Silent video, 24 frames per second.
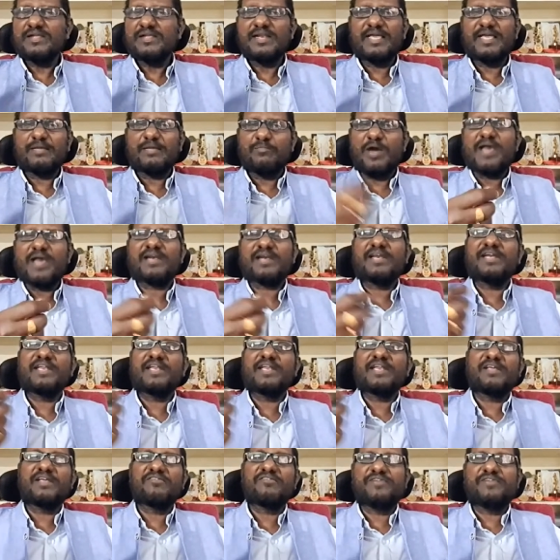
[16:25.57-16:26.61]
like
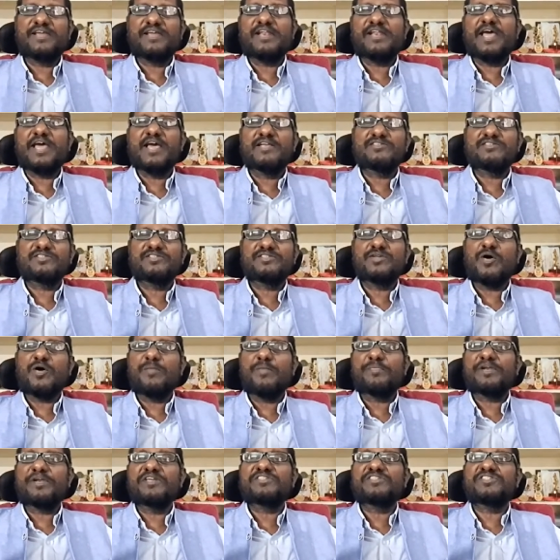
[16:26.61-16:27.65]
marketing, finance,
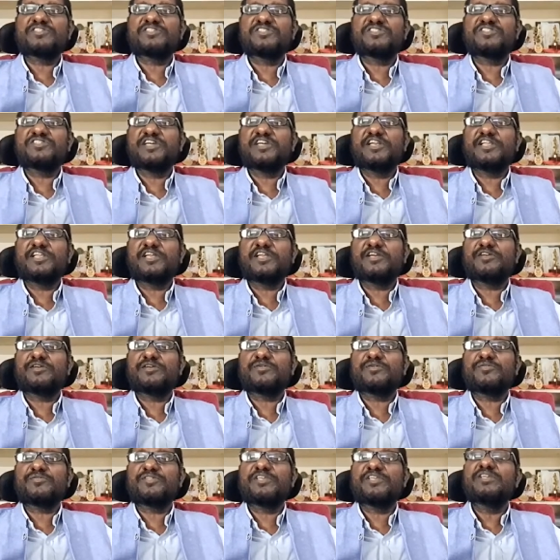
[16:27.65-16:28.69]
operations
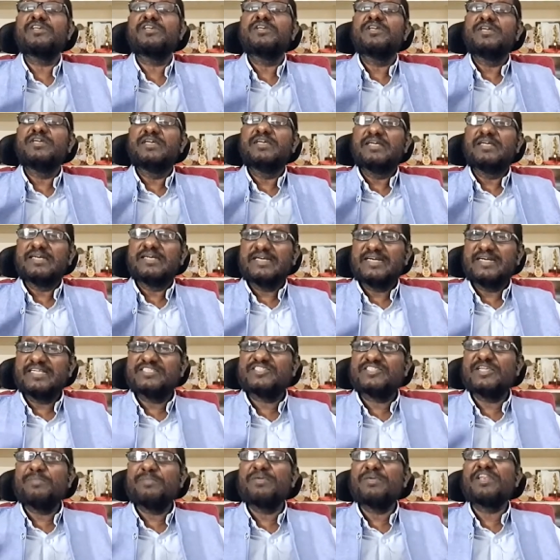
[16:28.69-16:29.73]
dedicated to the
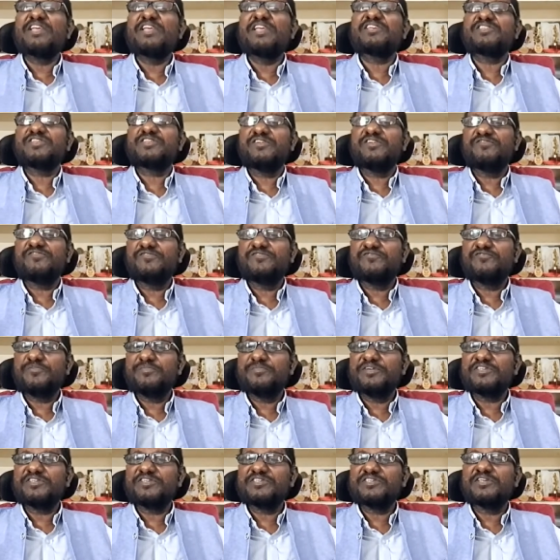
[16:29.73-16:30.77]
dissemination of
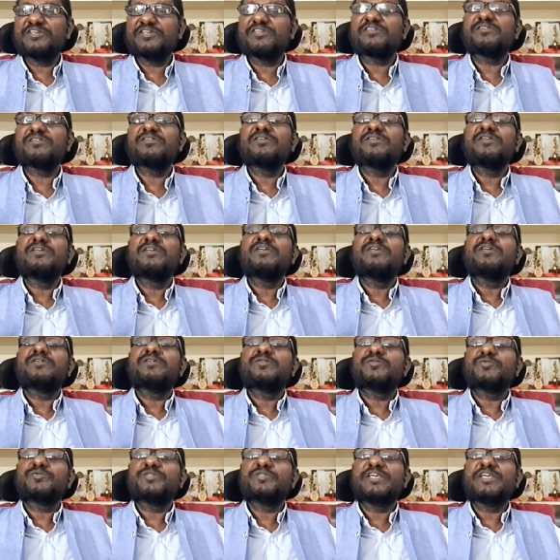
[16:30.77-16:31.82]
information
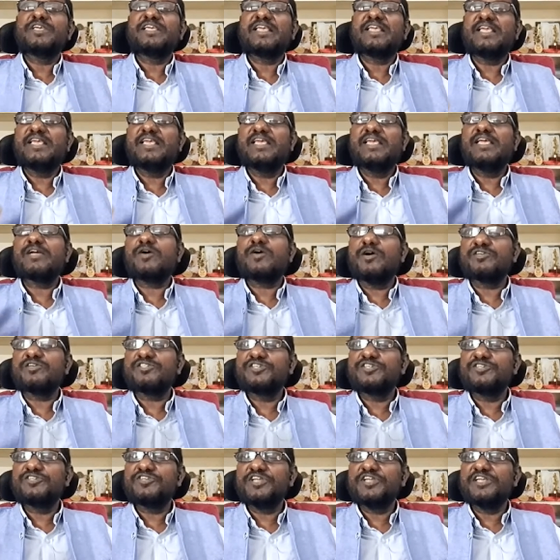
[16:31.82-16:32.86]
to the key
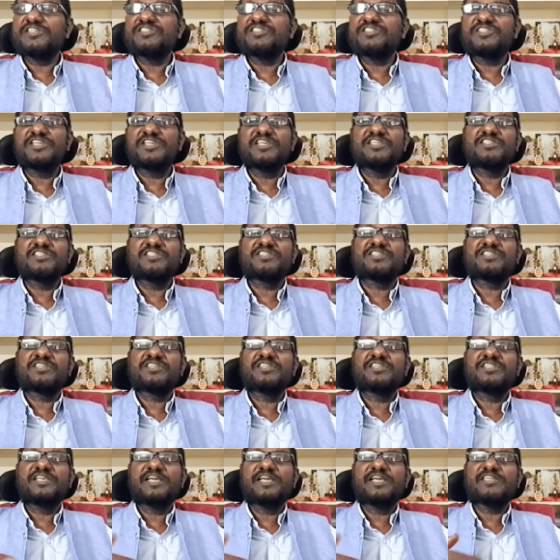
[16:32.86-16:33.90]

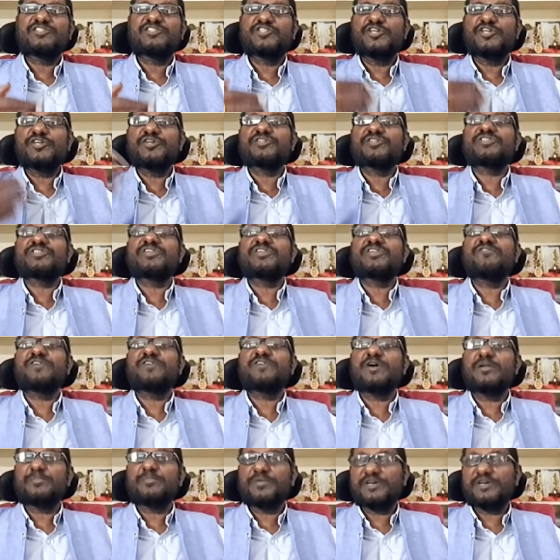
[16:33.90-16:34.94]
constituencies, the execution of
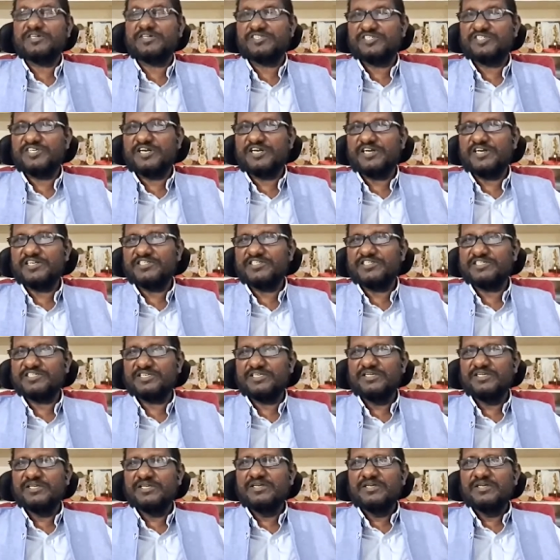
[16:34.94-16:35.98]
corporate
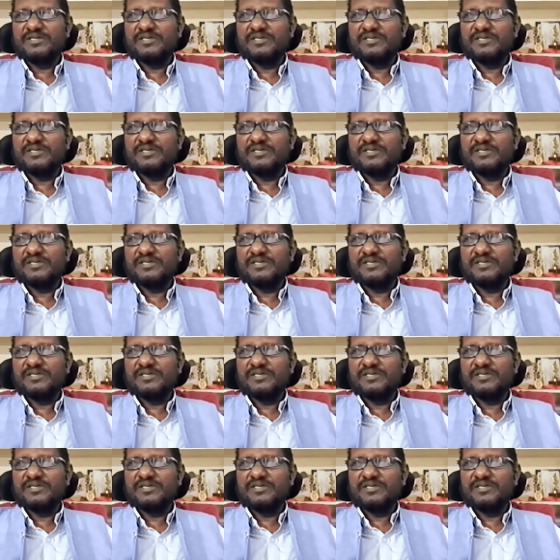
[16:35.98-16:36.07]
strategy,